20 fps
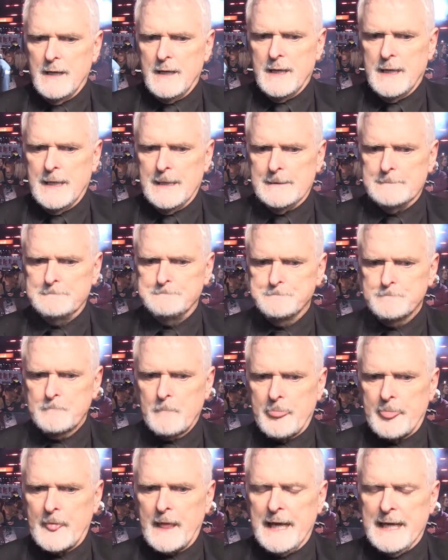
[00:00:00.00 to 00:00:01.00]
Um,
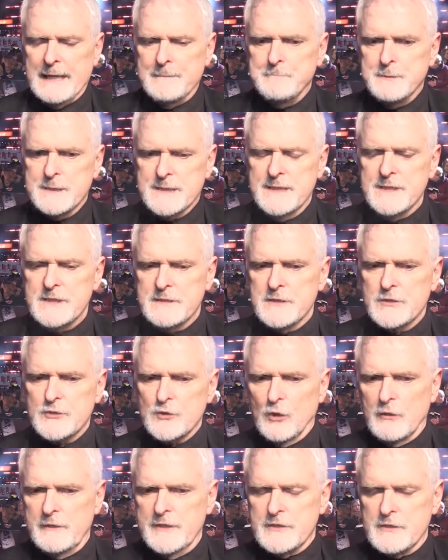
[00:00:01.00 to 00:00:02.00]
and since the
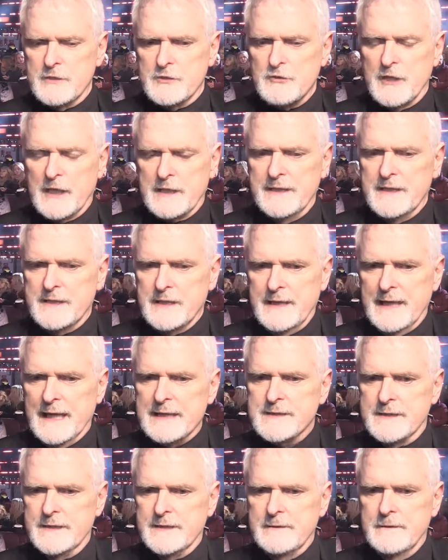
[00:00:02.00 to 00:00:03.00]
stories are directly
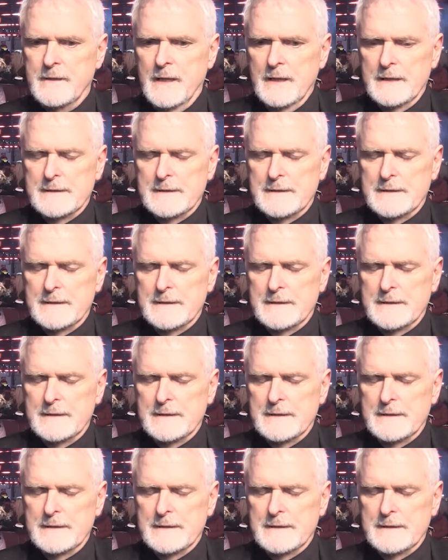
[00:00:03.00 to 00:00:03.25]
connected,